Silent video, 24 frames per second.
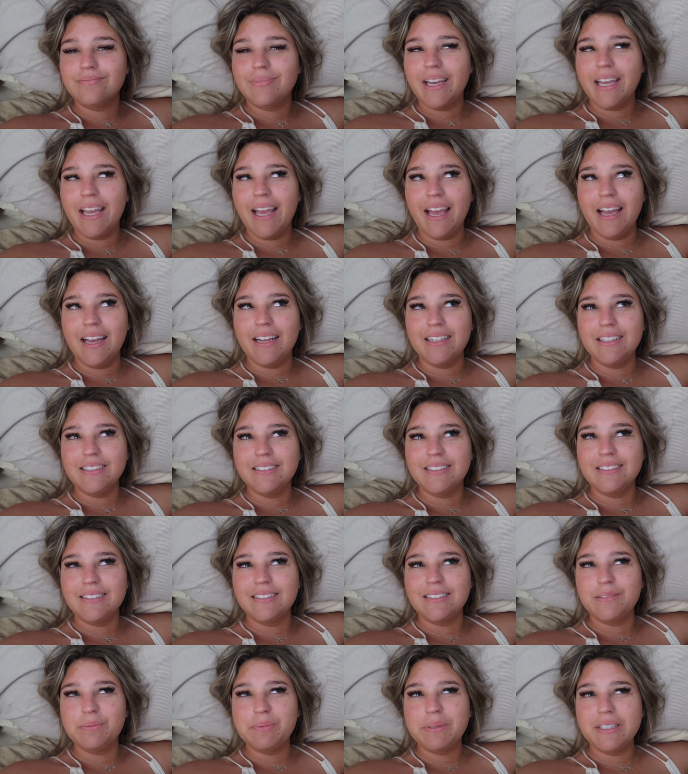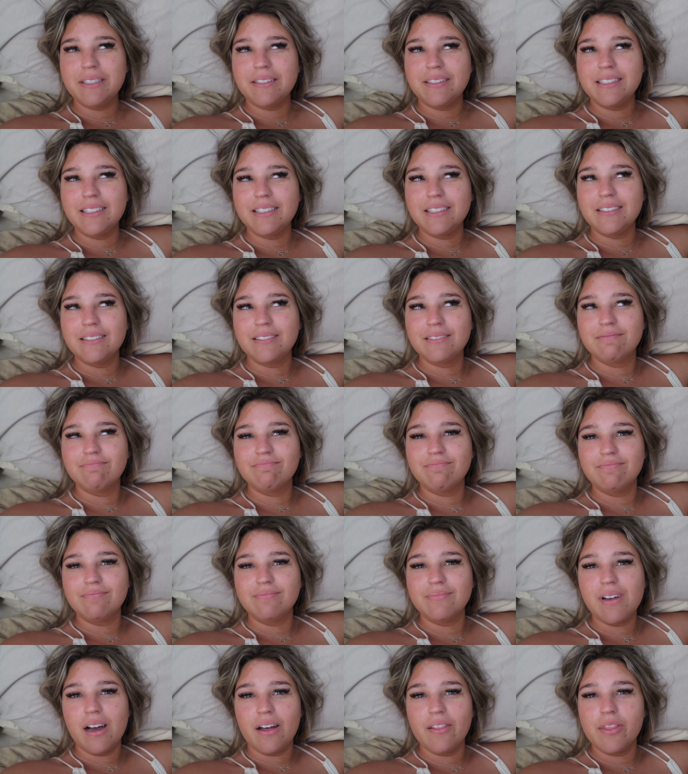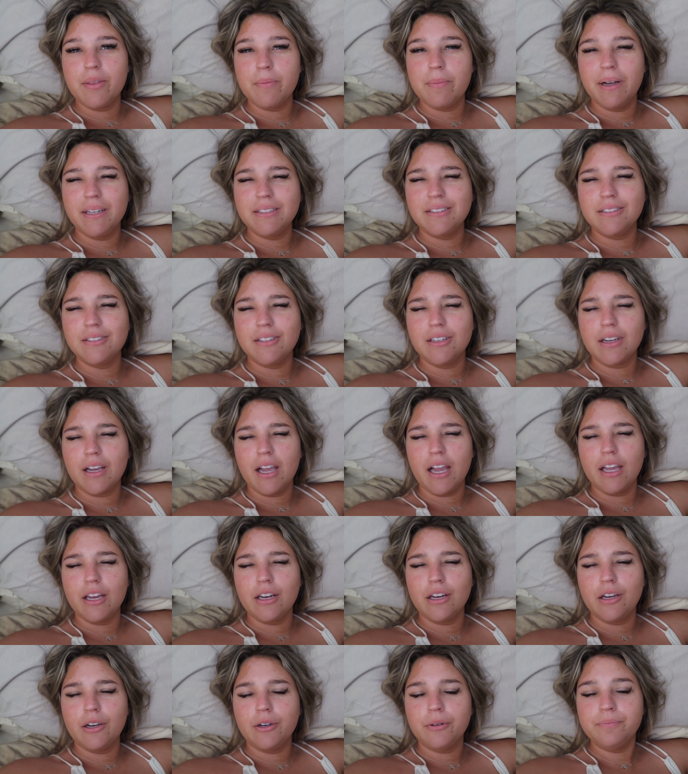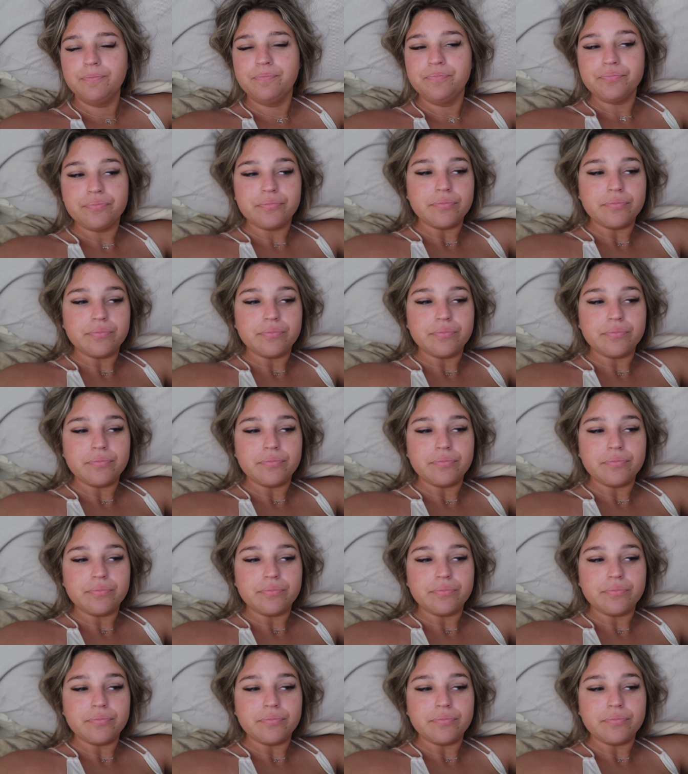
my head is feeling not the best look, I know.